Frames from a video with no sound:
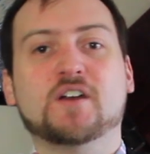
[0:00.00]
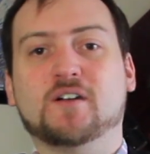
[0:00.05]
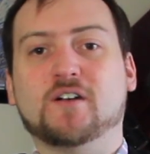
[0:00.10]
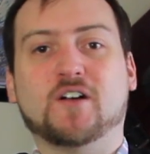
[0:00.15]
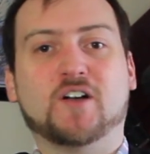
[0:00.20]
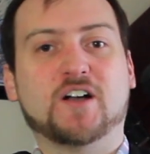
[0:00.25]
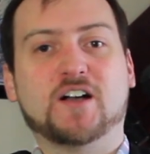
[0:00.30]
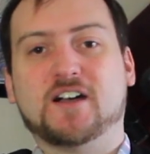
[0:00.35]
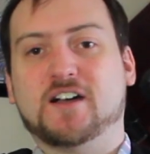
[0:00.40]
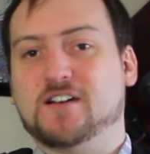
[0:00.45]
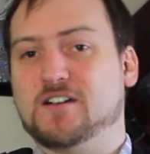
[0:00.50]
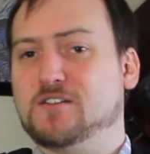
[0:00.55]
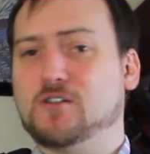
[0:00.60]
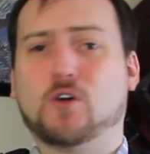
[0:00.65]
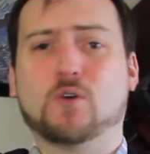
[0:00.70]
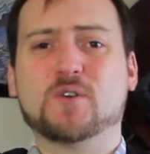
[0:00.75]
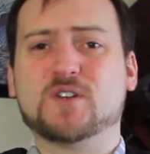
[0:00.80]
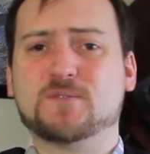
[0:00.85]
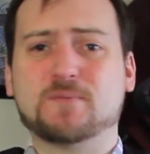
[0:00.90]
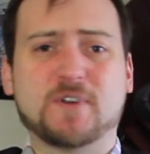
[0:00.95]

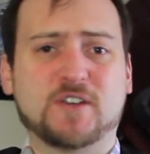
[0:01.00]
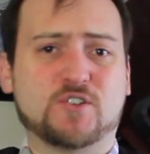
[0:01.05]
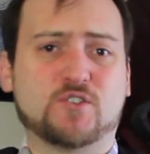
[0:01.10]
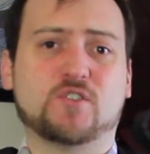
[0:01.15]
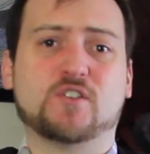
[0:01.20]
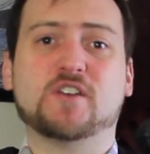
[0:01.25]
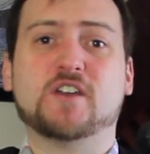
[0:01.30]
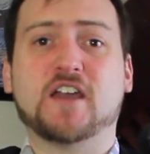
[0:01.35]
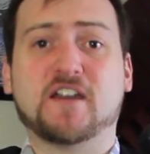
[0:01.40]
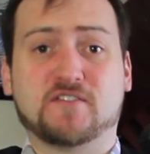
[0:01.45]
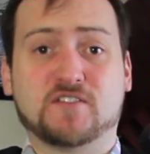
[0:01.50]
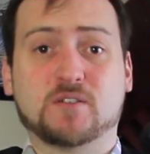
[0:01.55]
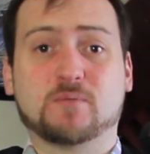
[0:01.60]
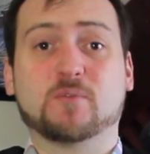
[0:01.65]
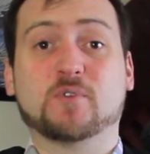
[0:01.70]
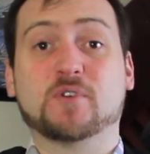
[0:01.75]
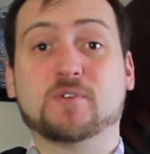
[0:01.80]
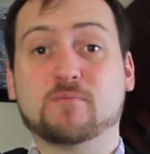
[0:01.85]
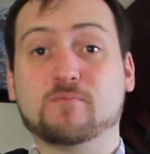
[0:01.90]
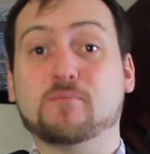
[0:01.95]
Always make sure you have
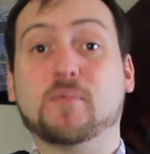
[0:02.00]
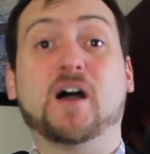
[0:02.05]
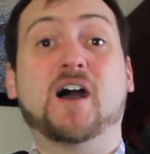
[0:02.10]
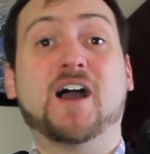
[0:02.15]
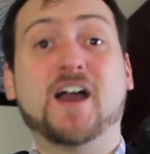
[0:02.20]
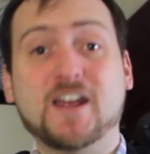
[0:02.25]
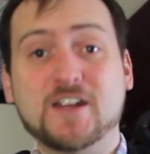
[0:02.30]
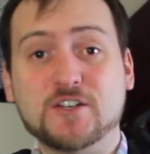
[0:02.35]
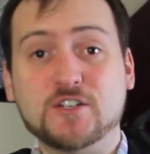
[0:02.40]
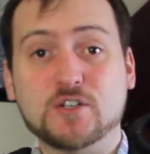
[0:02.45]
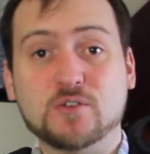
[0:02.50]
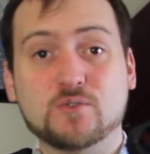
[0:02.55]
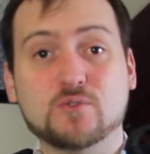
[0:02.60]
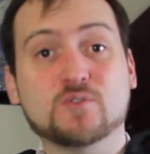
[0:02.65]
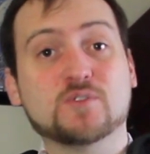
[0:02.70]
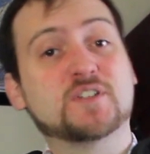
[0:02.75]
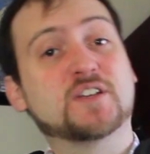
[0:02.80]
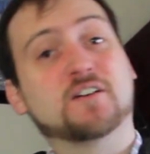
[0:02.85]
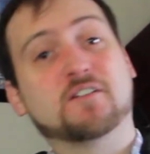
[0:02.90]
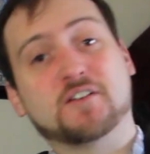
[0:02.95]
someone behind
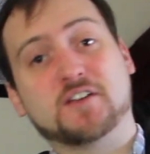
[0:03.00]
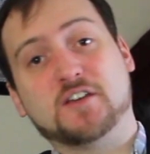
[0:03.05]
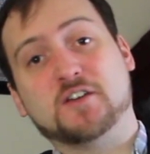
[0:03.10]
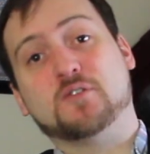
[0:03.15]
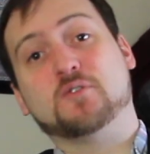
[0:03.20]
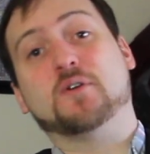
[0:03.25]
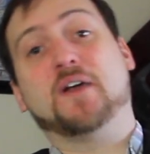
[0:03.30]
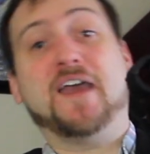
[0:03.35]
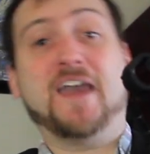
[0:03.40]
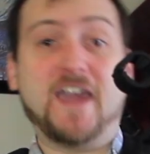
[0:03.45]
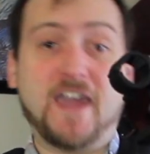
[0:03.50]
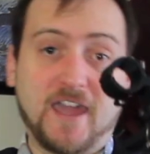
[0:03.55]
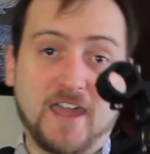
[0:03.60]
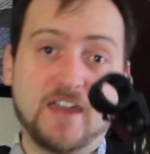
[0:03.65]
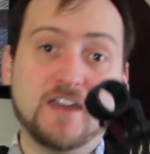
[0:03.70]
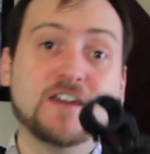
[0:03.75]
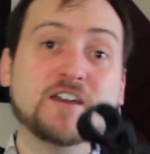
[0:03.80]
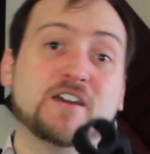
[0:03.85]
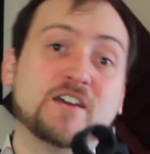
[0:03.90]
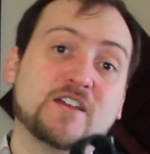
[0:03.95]
you telling you, hey,